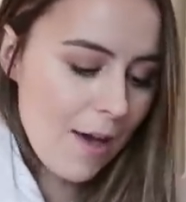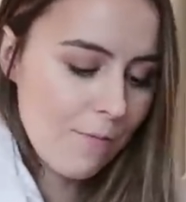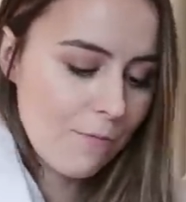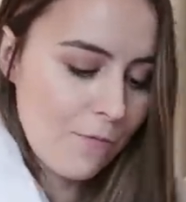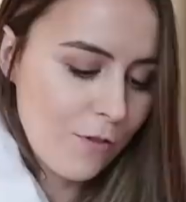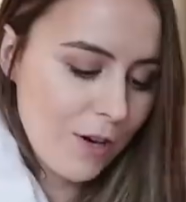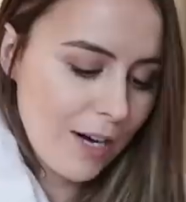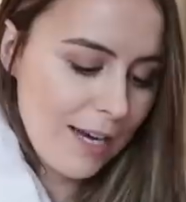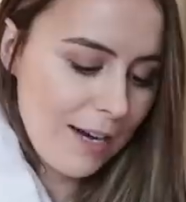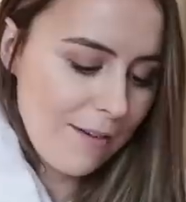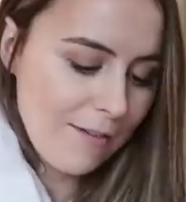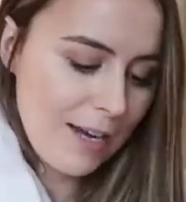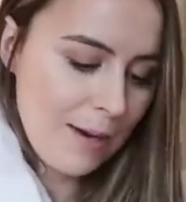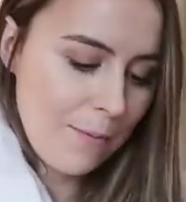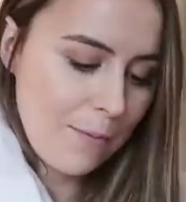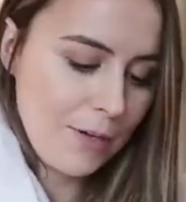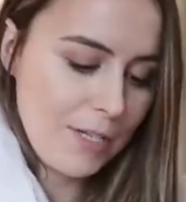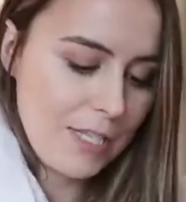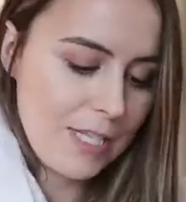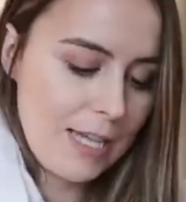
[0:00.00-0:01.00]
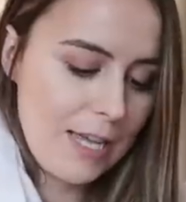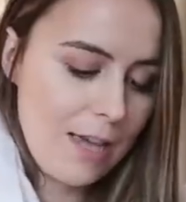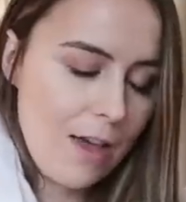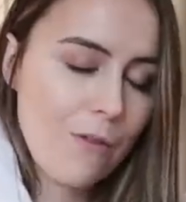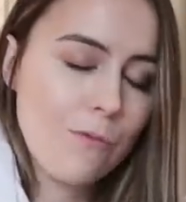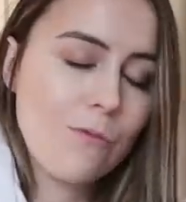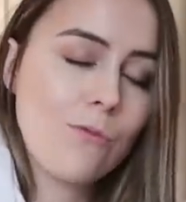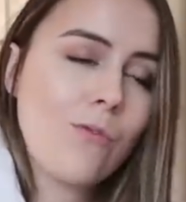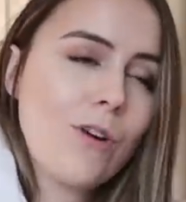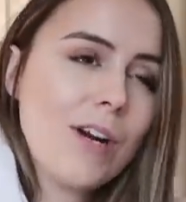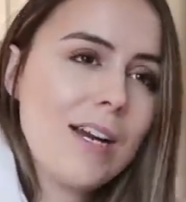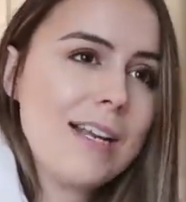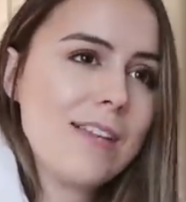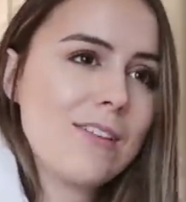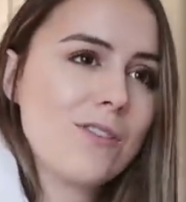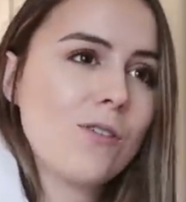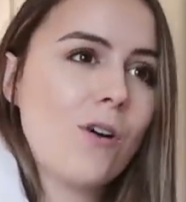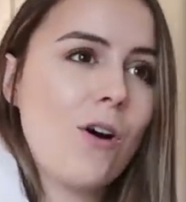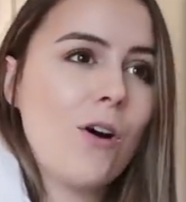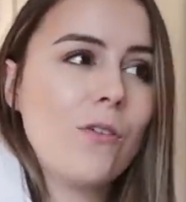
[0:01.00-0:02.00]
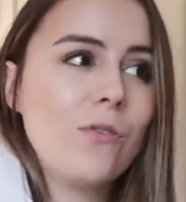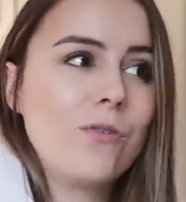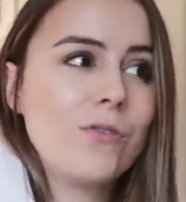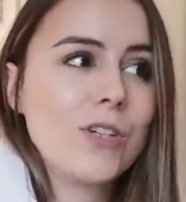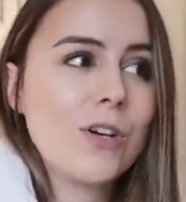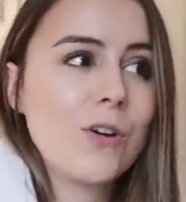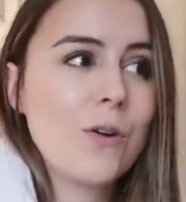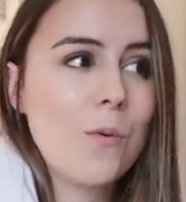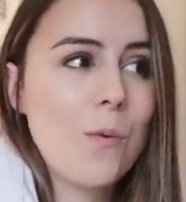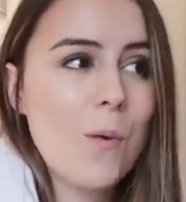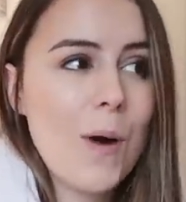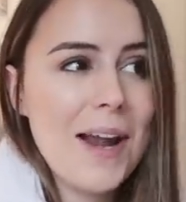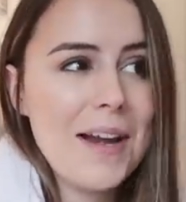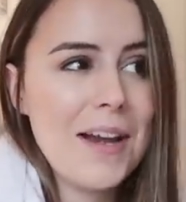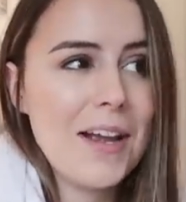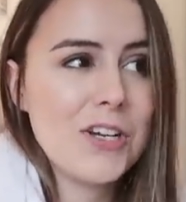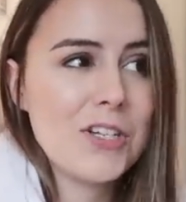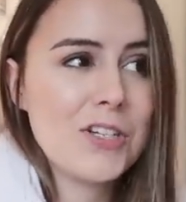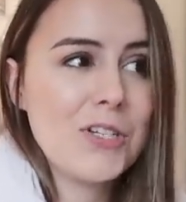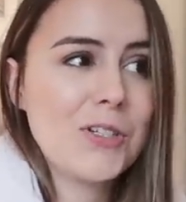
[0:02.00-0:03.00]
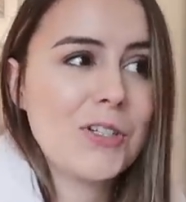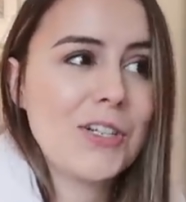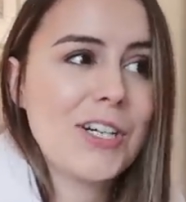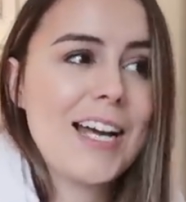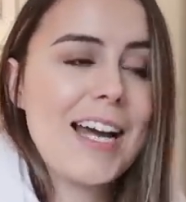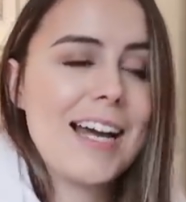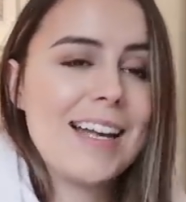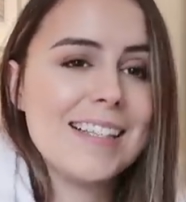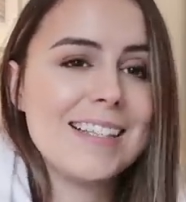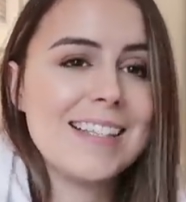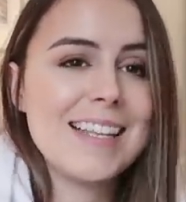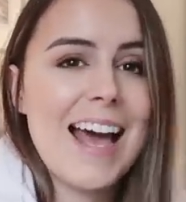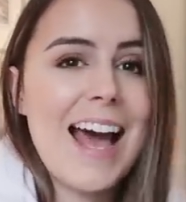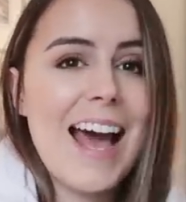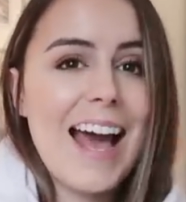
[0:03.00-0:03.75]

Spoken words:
Really, really pretty, really soft, quite luxurious,